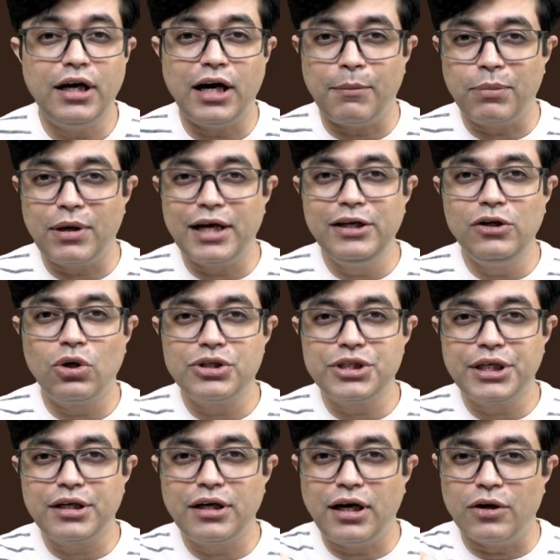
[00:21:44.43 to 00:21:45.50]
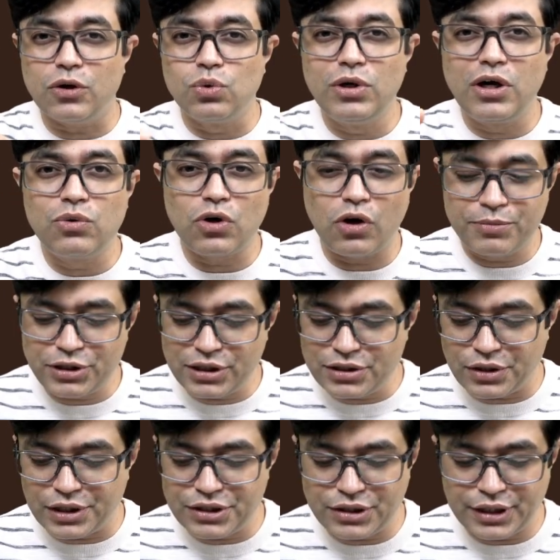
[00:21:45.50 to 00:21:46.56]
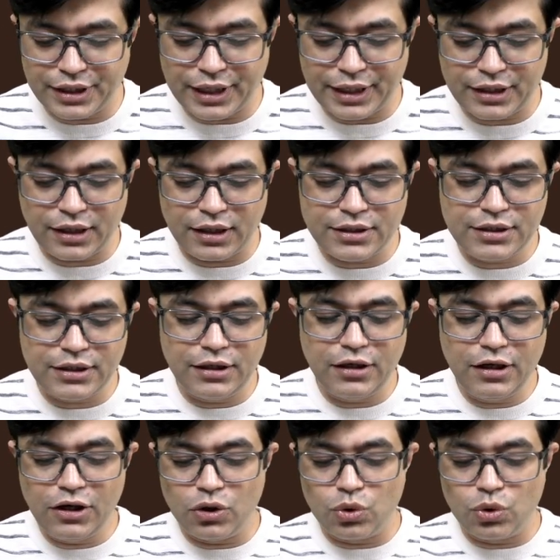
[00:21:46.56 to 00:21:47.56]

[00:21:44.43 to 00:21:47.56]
Apply logic, rule out options, reach the correct answer.